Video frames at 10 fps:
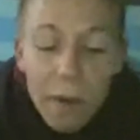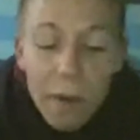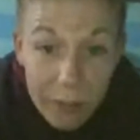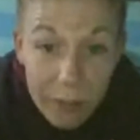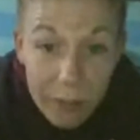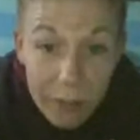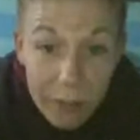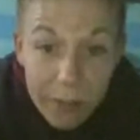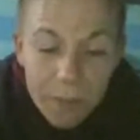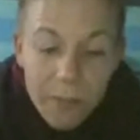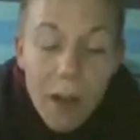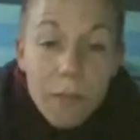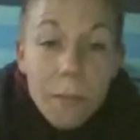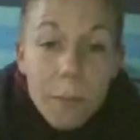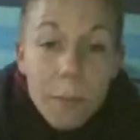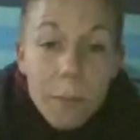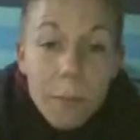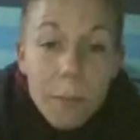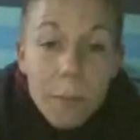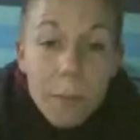Different levels of
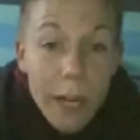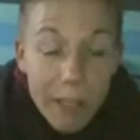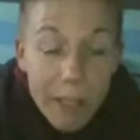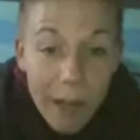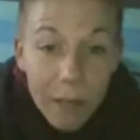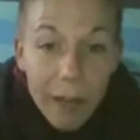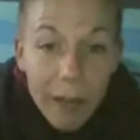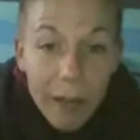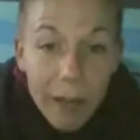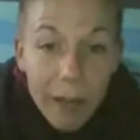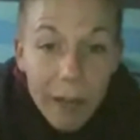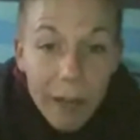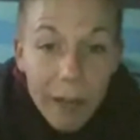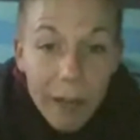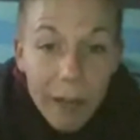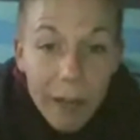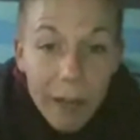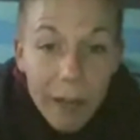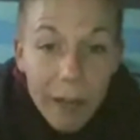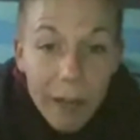personal care products out there.
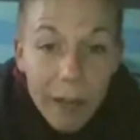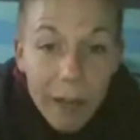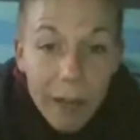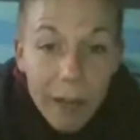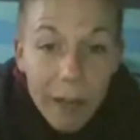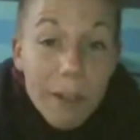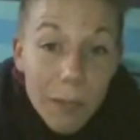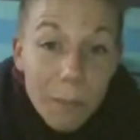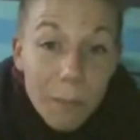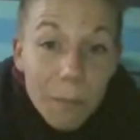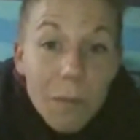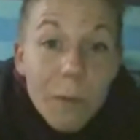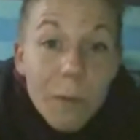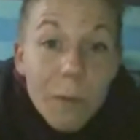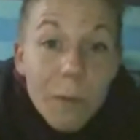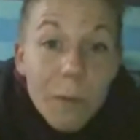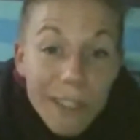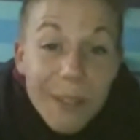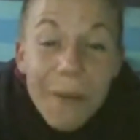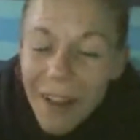beauty, which
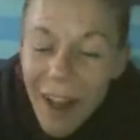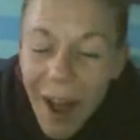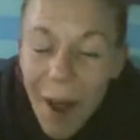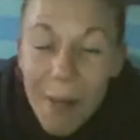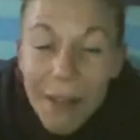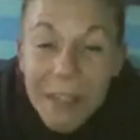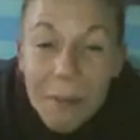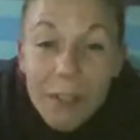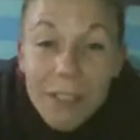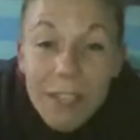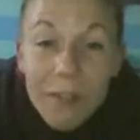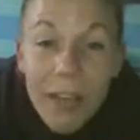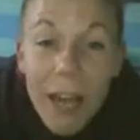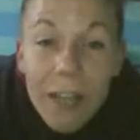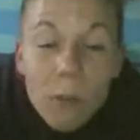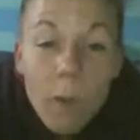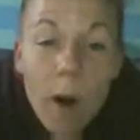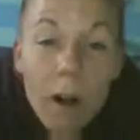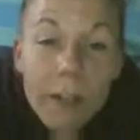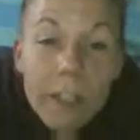unfortunately, that's going to be your CVS, your
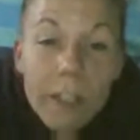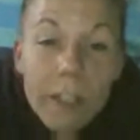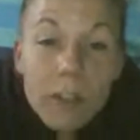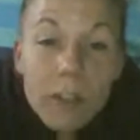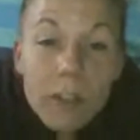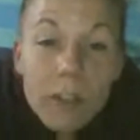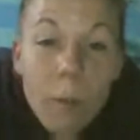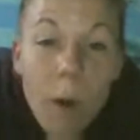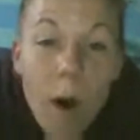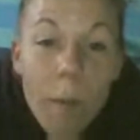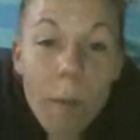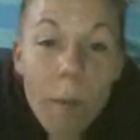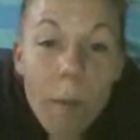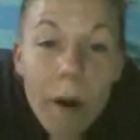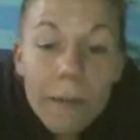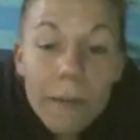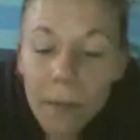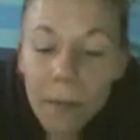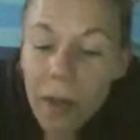Walgreens, your Walmart.